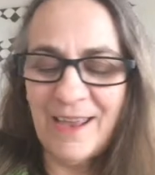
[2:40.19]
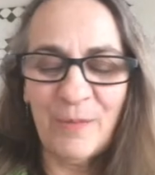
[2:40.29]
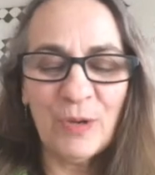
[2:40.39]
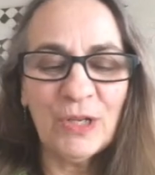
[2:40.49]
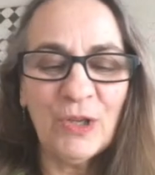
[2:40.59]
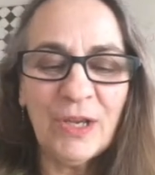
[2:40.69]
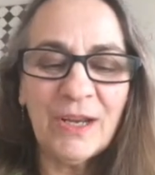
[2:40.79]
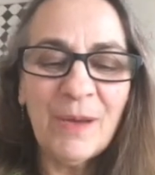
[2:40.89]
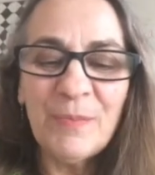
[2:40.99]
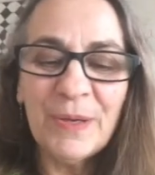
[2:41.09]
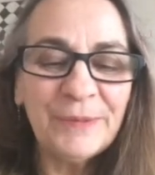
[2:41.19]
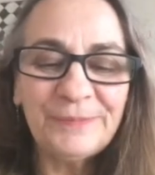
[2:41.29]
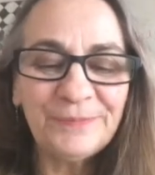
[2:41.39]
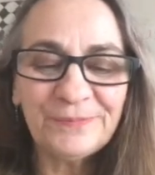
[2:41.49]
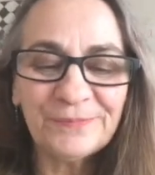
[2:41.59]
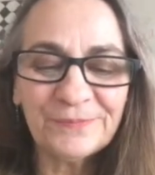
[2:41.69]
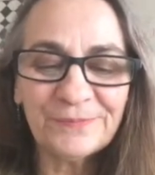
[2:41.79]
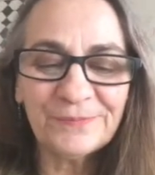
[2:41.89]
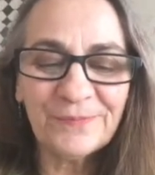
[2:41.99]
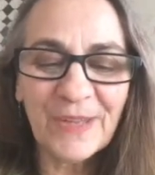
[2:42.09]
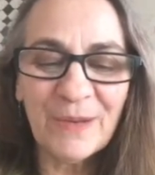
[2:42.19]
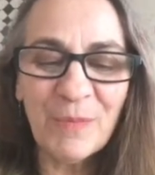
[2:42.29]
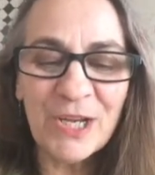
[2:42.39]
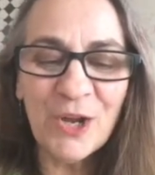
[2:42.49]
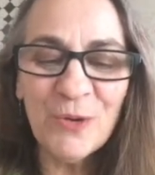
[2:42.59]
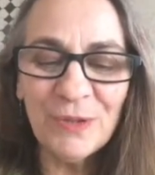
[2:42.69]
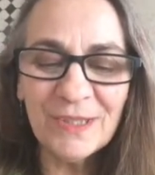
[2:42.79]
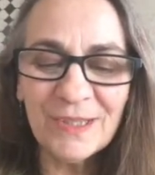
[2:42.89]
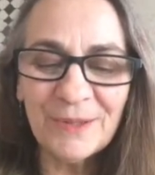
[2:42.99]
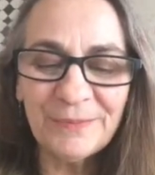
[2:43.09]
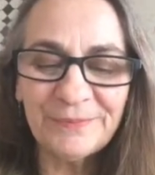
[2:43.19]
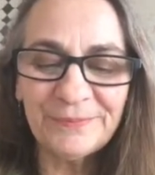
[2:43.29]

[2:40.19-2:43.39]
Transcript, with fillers: I'm going to look it up in my notes.